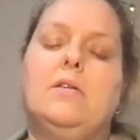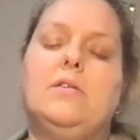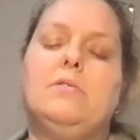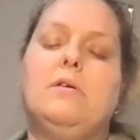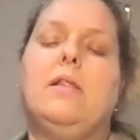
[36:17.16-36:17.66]

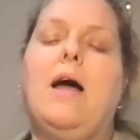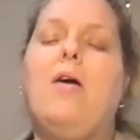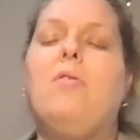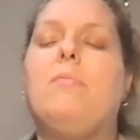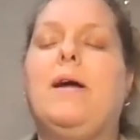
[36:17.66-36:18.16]
to
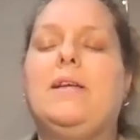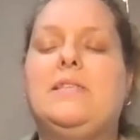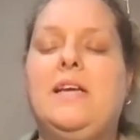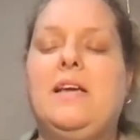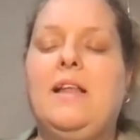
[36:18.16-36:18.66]
allow my
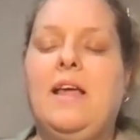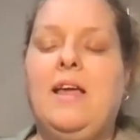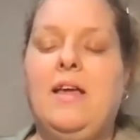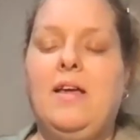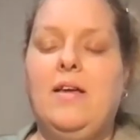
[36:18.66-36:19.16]

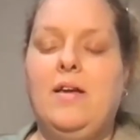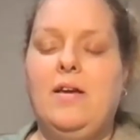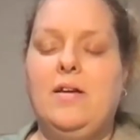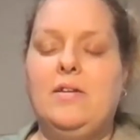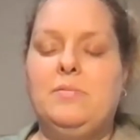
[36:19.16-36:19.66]
DNA
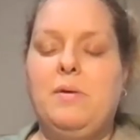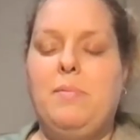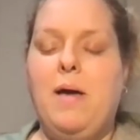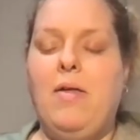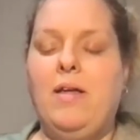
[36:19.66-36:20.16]
to be
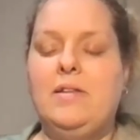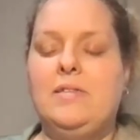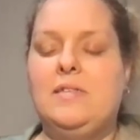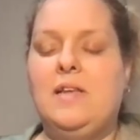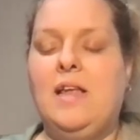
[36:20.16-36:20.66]

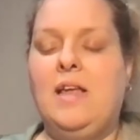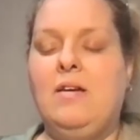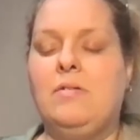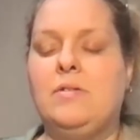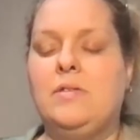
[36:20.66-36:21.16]
balanced and
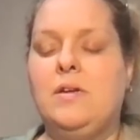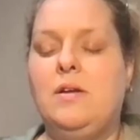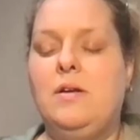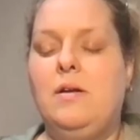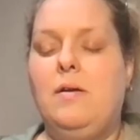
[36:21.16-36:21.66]
healed
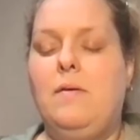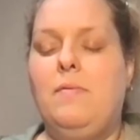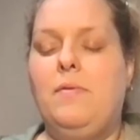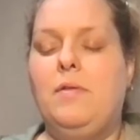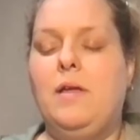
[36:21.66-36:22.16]

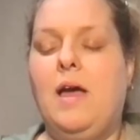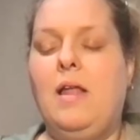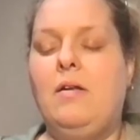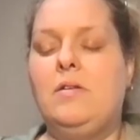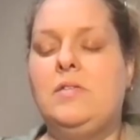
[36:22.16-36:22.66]
through the
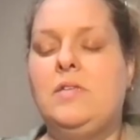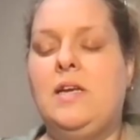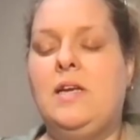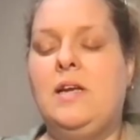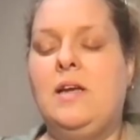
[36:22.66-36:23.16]

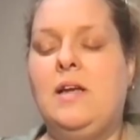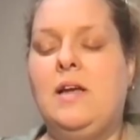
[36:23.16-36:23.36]
energy